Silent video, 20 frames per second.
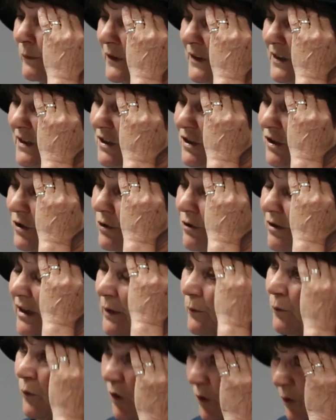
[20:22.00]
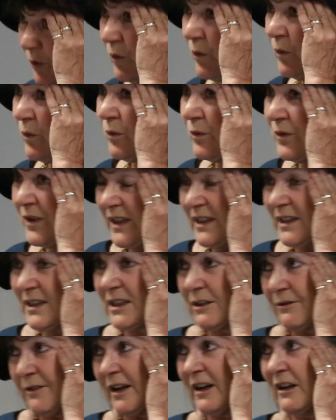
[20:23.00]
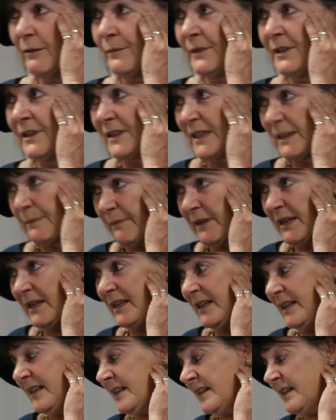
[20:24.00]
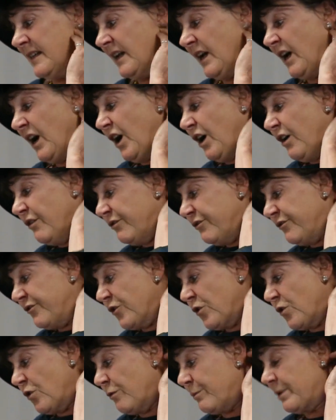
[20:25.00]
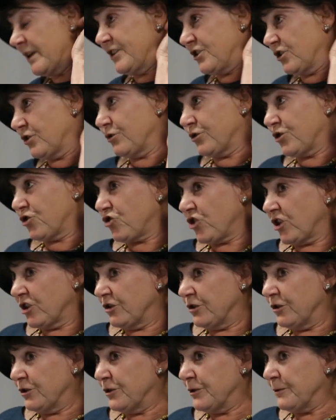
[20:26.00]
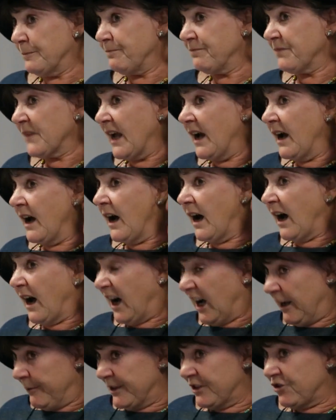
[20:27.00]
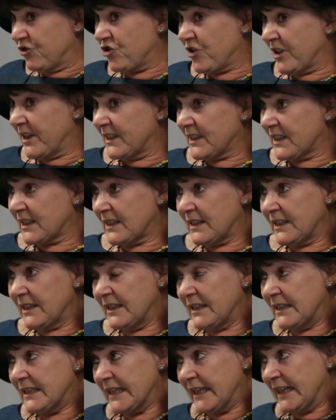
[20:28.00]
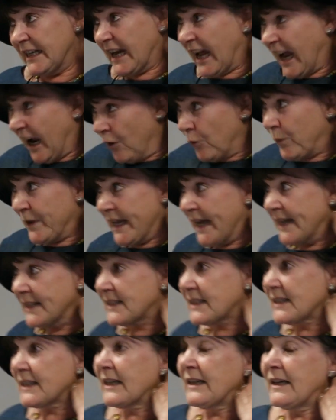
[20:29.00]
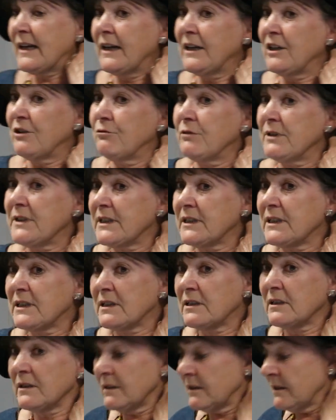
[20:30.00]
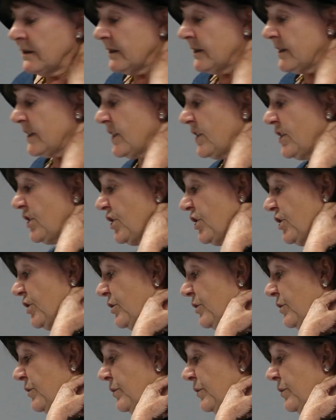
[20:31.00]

with Sue, in what all these developments mean for political struggle. I'm interested in how we escalate resistance to